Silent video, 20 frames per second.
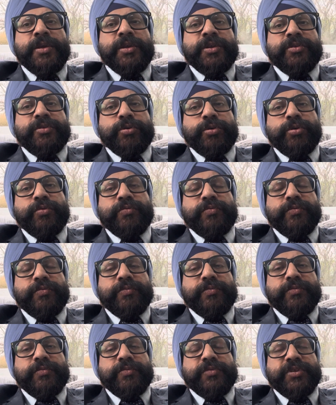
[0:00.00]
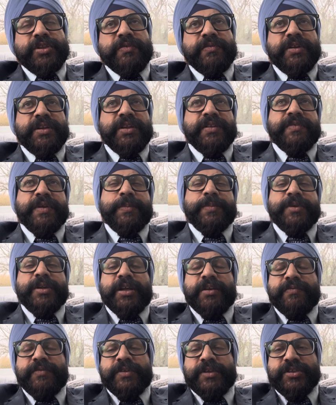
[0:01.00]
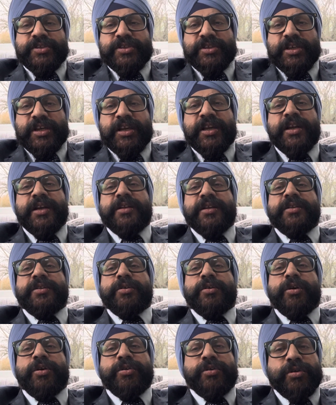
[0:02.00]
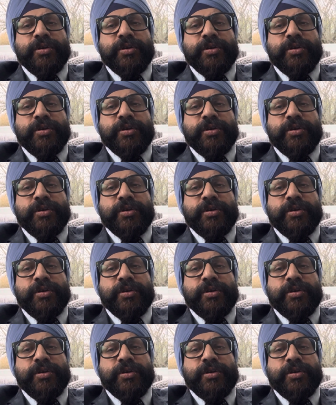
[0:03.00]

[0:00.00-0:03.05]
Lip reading: So, there was a webinar which I had the honor